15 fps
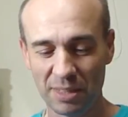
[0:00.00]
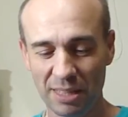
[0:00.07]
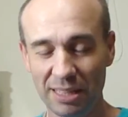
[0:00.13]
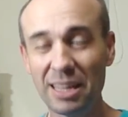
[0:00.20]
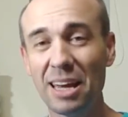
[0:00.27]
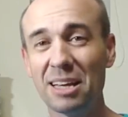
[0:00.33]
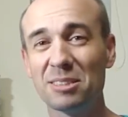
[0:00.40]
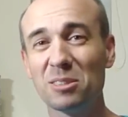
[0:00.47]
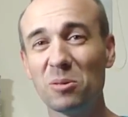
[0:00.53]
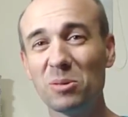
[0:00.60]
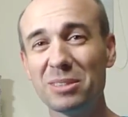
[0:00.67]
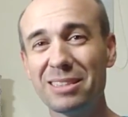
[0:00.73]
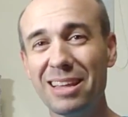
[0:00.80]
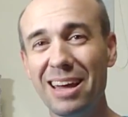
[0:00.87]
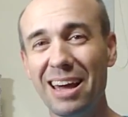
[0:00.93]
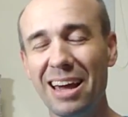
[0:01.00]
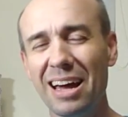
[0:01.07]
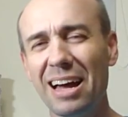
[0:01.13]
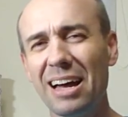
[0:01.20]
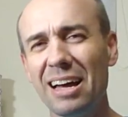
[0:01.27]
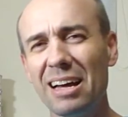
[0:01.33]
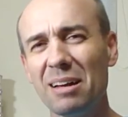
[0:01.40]
Yeah, so what's there?
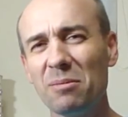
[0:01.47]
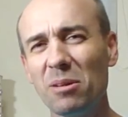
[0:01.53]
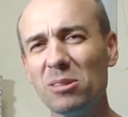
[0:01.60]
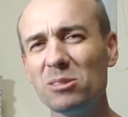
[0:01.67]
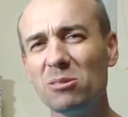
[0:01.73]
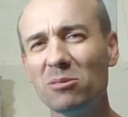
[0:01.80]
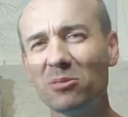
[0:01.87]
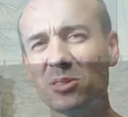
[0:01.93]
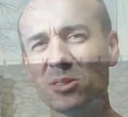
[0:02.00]
Lots of